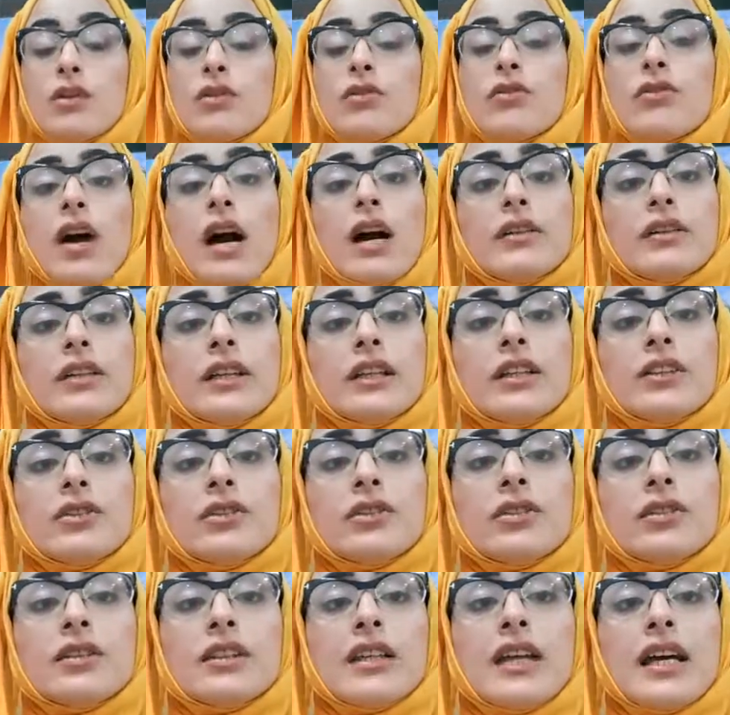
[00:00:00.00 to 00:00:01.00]
Rounding
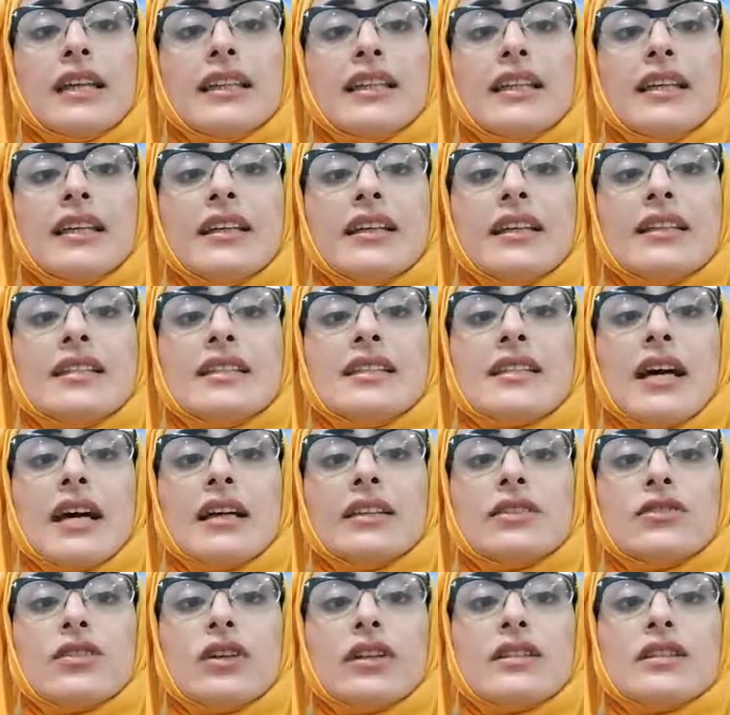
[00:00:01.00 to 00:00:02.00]
to the nearest
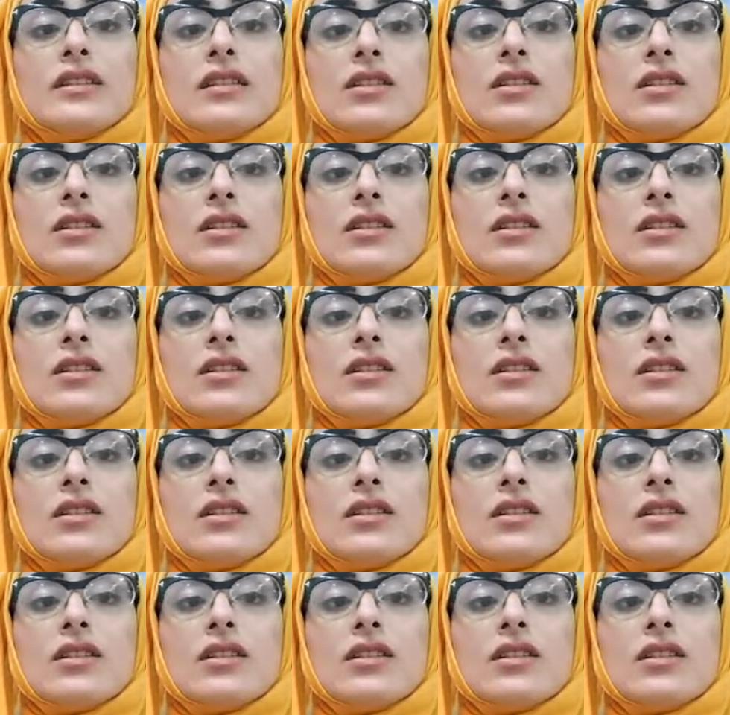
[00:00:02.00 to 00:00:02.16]
hundred.